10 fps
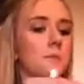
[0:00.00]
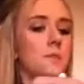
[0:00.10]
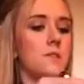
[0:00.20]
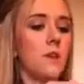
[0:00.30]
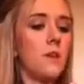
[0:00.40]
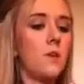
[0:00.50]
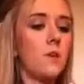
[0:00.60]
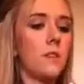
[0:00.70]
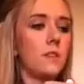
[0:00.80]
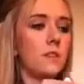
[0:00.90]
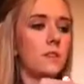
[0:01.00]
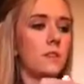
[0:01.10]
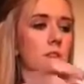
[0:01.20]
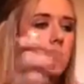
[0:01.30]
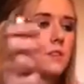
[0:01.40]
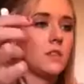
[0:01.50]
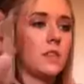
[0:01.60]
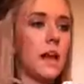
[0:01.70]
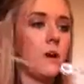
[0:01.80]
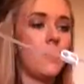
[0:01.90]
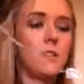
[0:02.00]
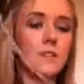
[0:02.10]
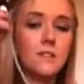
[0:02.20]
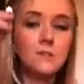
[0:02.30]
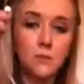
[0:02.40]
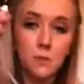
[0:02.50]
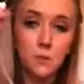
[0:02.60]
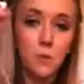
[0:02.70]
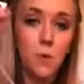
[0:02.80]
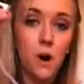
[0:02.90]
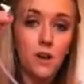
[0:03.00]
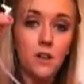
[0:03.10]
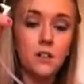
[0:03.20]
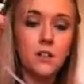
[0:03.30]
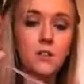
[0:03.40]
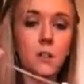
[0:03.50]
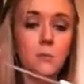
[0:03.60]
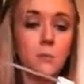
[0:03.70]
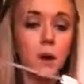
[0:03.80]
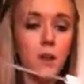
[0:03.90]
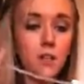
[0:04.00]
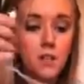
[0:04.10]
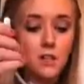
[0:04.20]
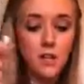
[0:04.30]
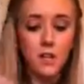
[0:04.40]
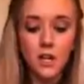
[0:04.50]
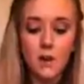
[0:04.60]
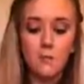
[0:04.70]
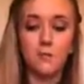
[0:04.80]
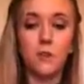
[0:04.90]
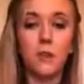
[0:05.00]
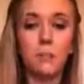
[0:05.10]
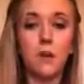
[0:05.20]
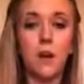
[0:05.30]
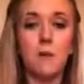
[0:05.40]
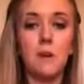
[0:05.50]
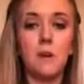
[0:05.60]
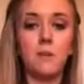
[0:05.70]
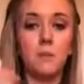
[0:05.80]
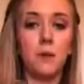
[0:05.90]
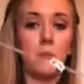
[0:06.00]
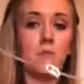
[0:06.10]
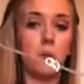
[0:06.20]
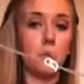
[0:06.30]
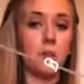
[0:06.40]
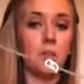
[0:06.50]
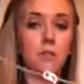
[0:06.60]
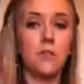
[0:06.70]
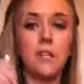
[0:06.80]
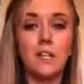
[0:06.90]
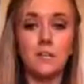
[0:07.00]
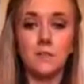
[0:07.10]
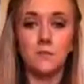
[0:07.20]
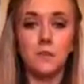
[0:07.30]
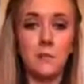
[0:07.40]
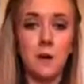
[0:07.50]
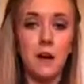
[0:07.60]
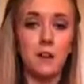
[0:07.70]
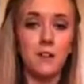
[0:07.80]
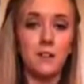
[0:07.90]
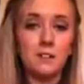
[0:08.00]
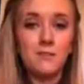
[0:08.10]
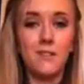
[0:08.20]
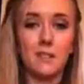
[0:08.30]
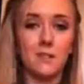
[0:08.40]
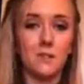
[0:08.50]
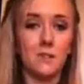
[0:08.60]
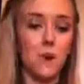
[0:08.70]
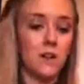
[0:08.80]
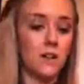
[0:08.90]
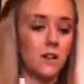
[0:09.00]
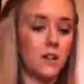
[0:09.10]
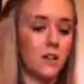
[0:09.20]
So now this is filled with water. You can hook it up before you prime and also prime formula through it. It doesn't really matter. It's just water.